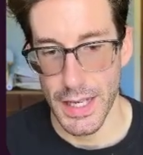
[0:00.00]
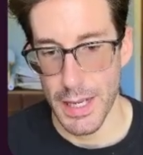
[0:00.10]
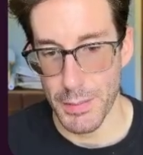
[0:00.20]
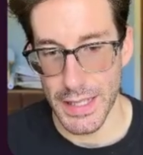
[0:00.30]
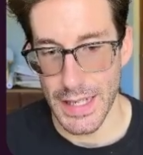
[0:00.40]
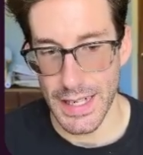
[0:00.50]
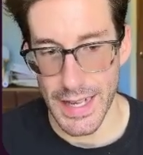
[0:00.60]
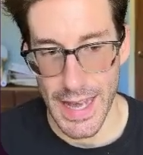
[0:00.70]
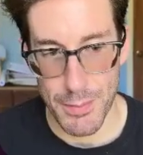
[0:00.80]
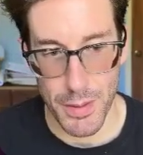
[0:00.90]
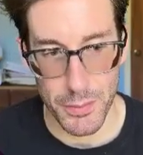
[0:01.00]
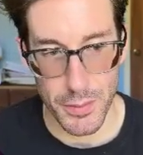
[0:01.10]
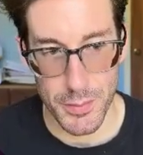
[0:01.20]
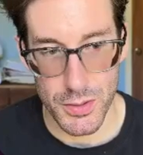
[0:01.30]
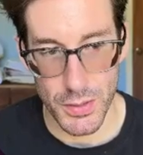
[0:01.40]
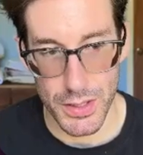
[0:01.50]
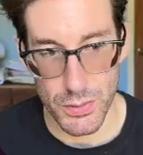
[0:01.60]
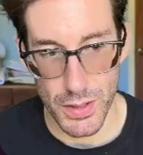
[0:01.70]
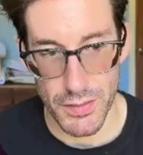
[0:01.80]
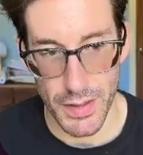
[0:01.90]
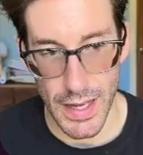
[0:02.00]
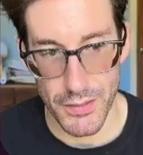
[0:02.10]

And by the end, I had probably between twenty-five